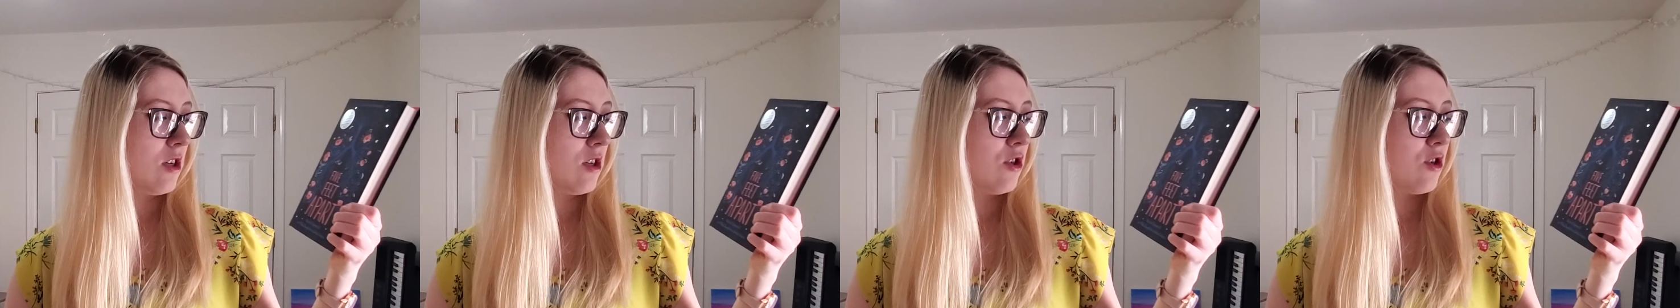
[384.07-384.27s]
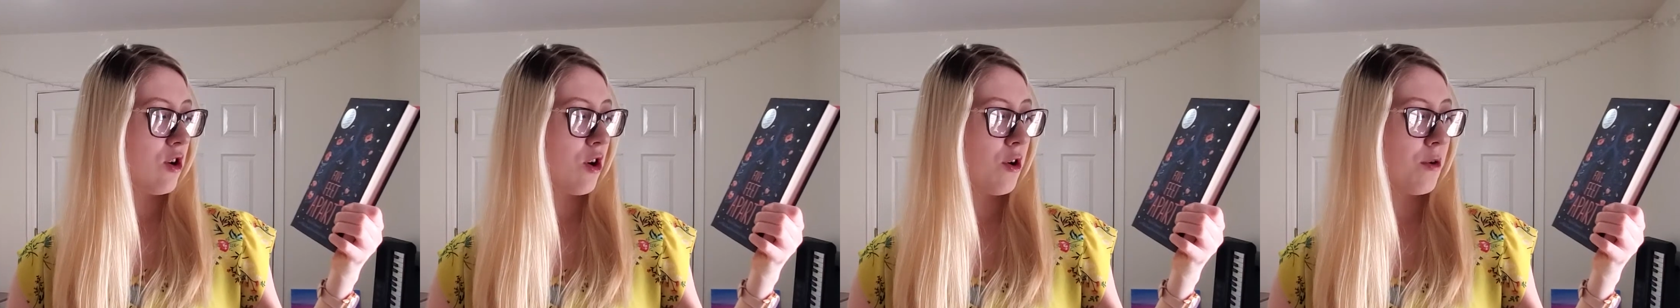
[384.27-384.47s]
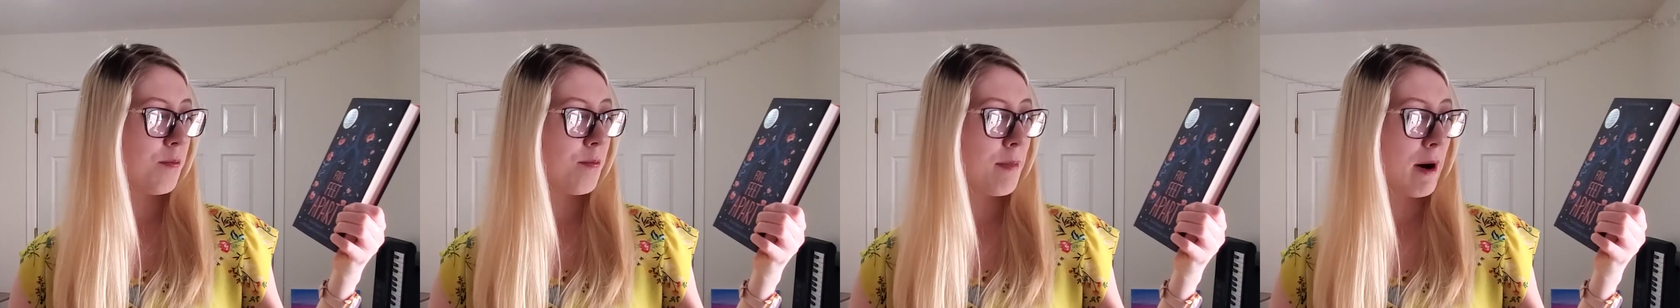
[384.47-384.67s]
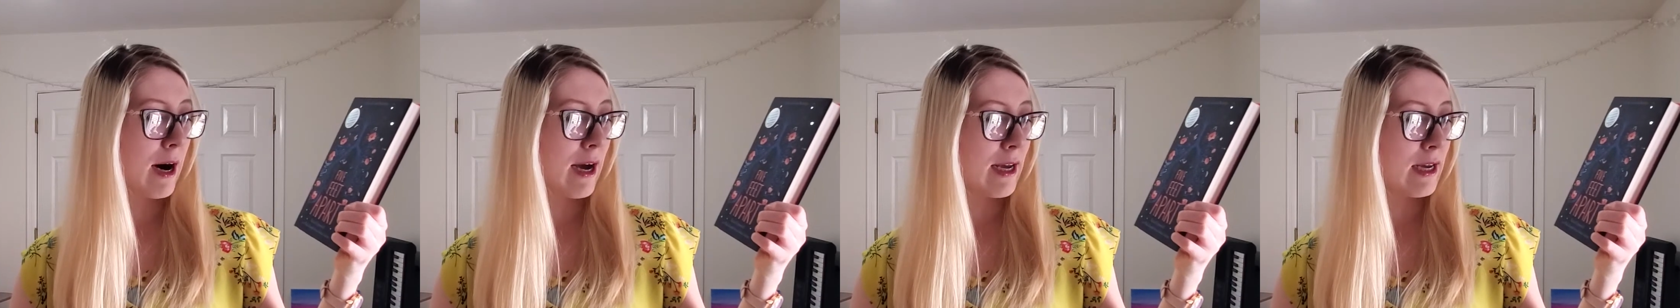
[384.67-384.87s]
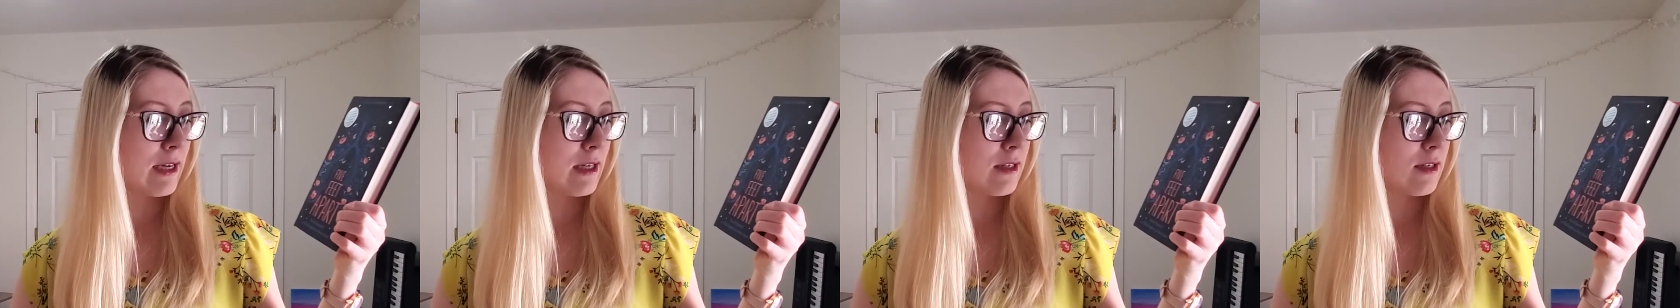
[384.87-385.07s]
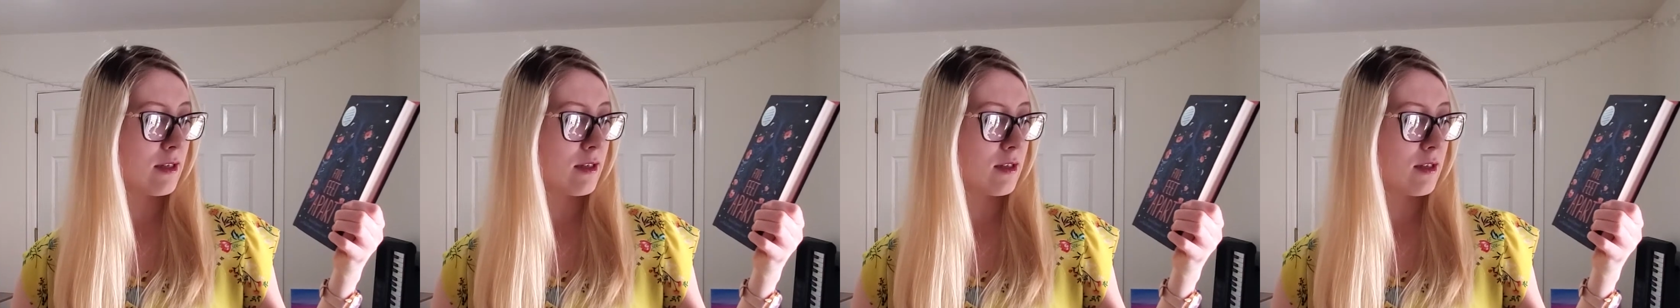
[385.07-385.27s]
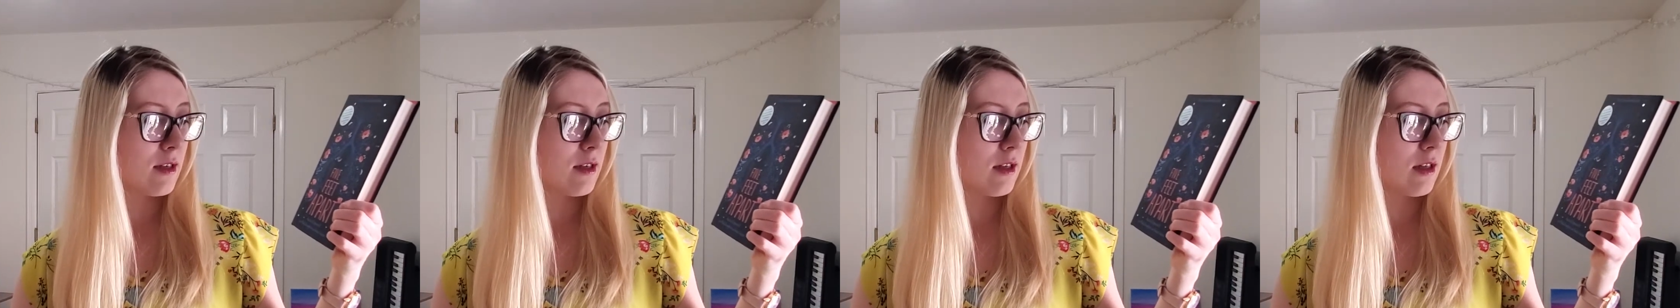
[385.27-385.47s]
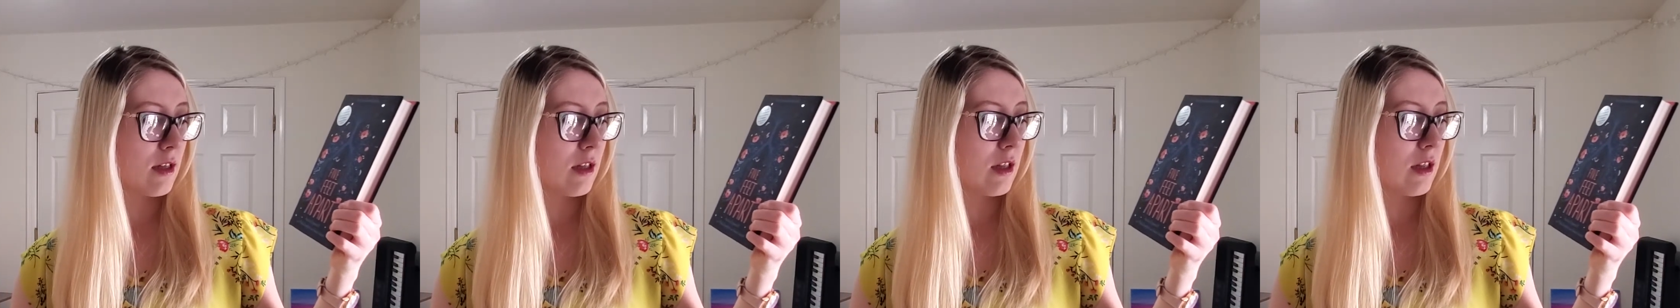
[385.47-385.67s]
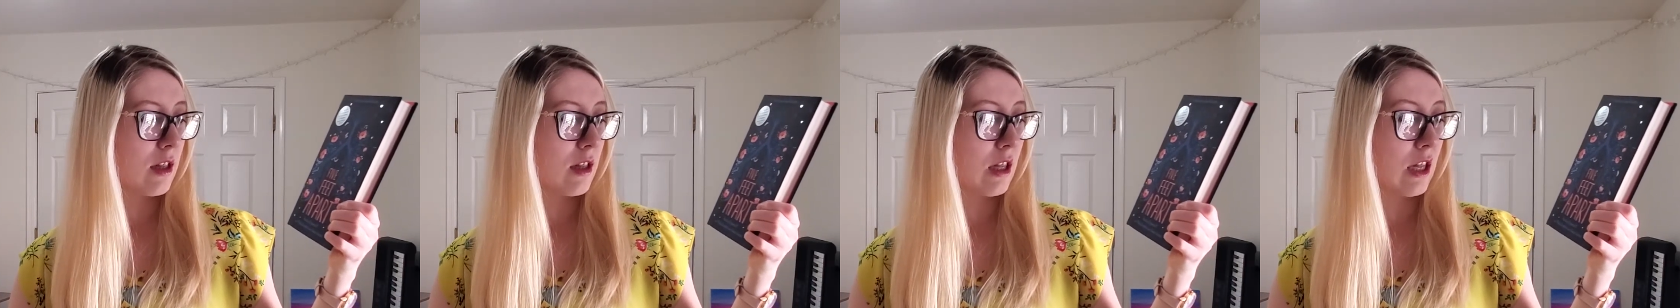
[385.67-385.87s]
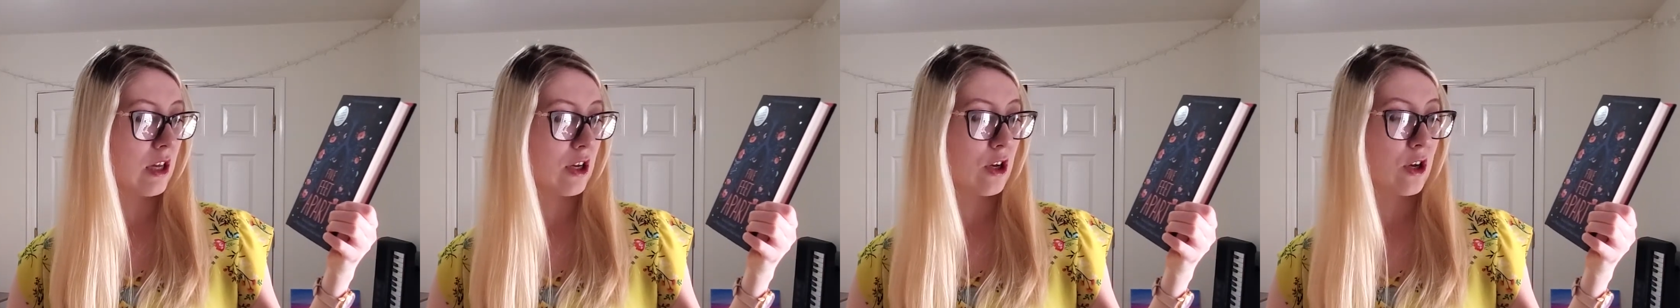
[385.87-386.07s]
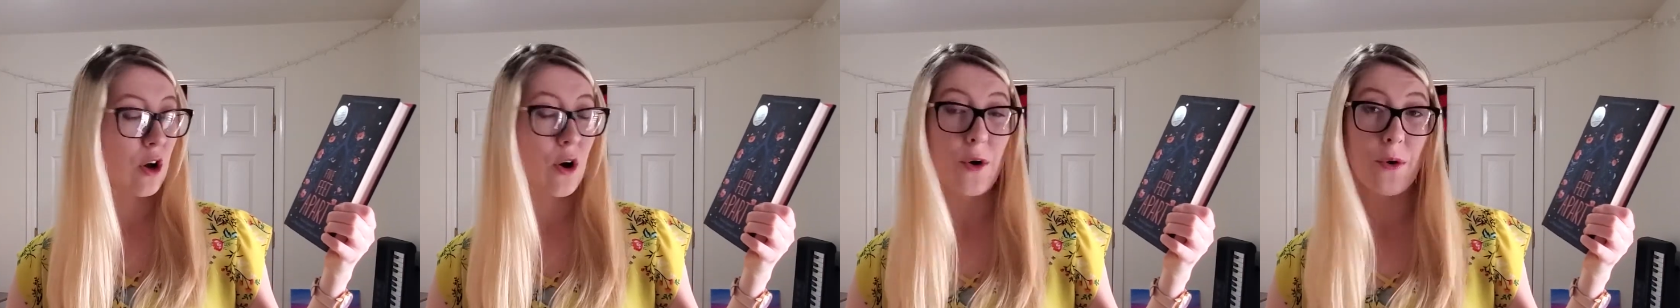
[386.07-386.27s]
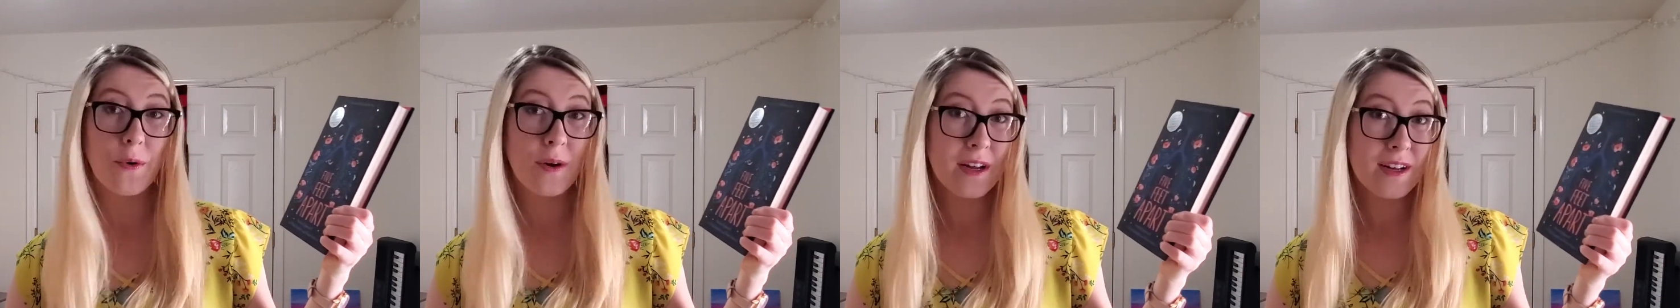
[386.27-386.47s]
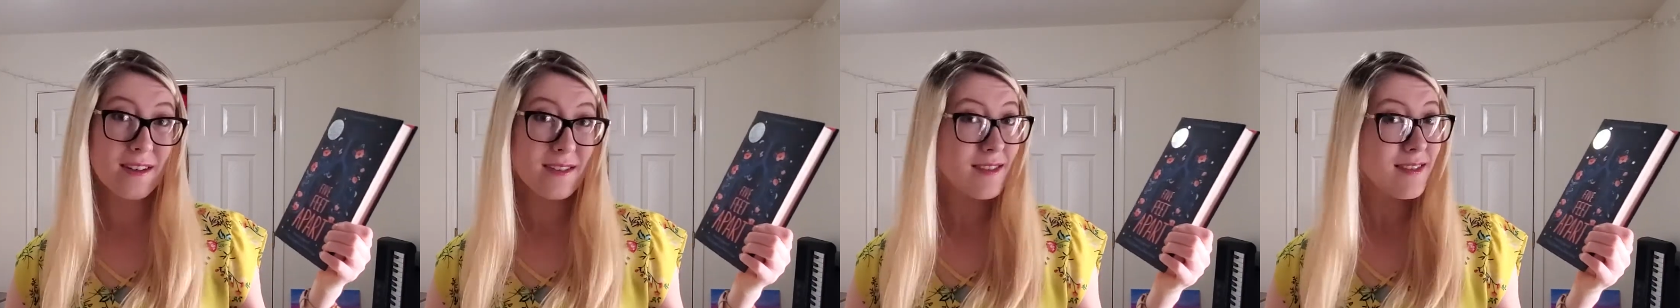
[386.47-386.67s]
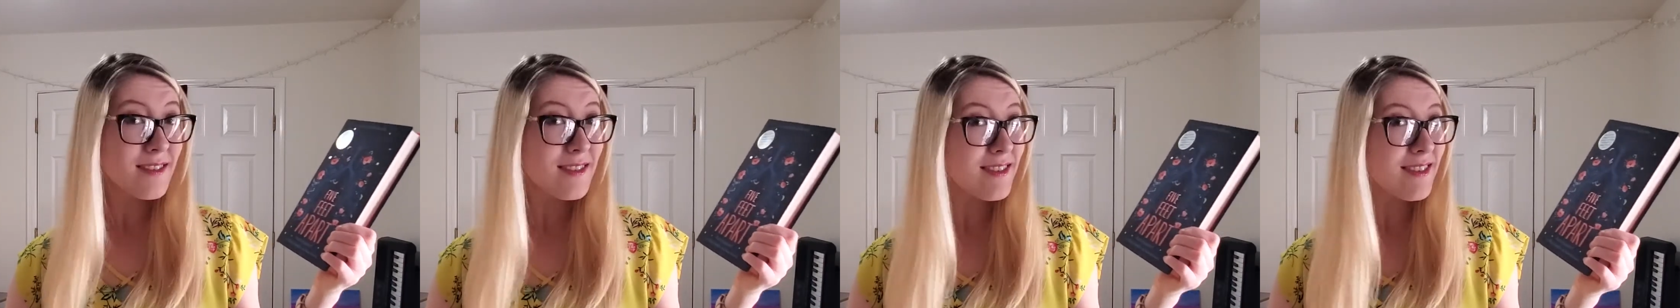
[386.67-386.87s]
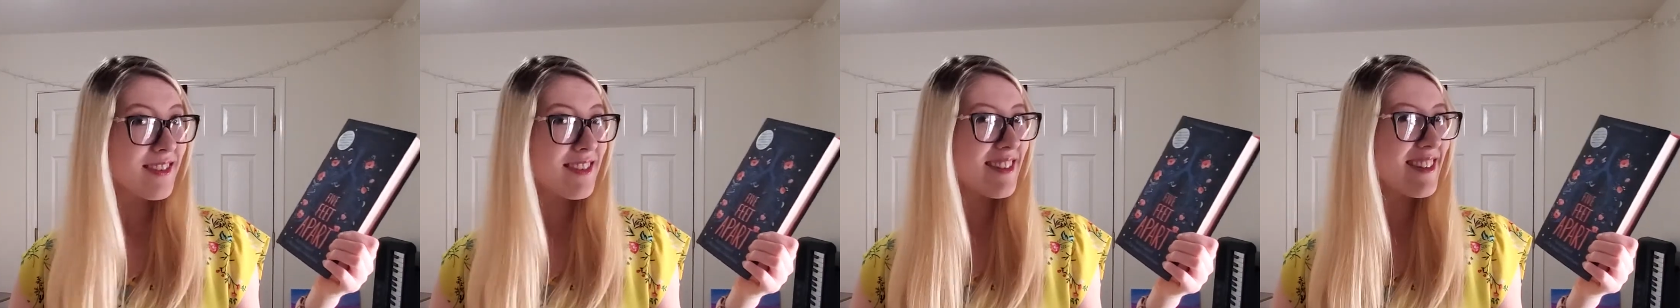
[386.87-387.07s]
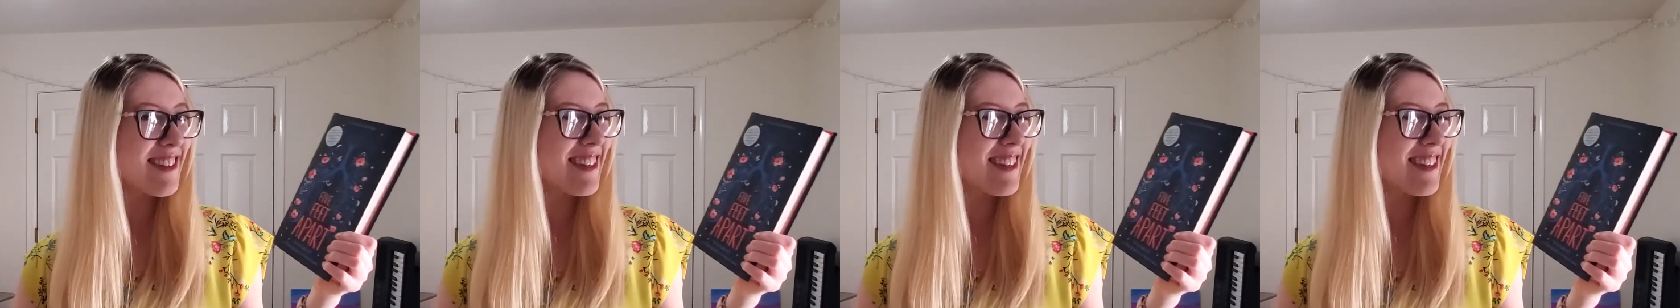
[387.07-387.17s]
Tobias Laconis.